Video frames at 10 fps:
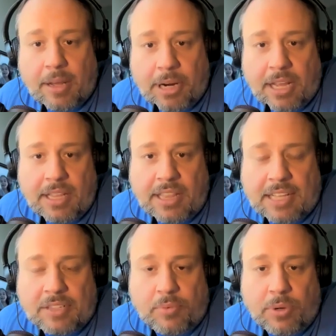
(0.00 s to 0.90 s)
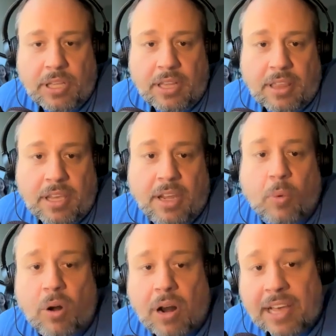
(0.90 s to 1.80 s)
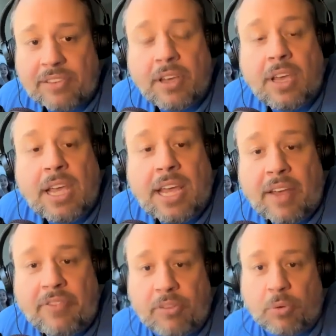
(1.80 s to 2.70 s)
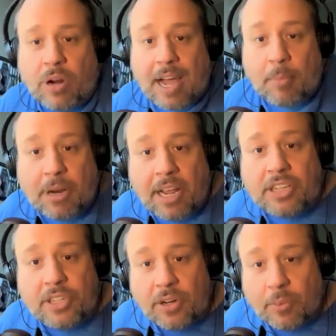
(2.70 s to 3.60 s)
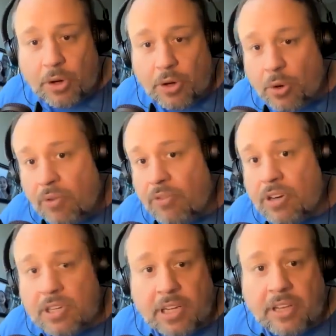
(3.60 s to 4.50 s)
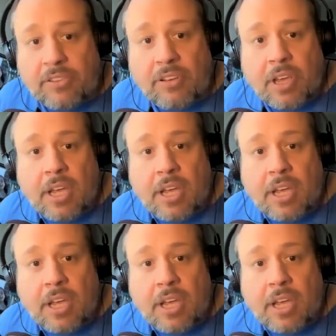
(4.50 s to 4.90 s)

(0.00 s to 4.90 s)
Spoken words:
I mean, I think that's really the thing here. Whereas if this were to happen next year, when you go divisionless,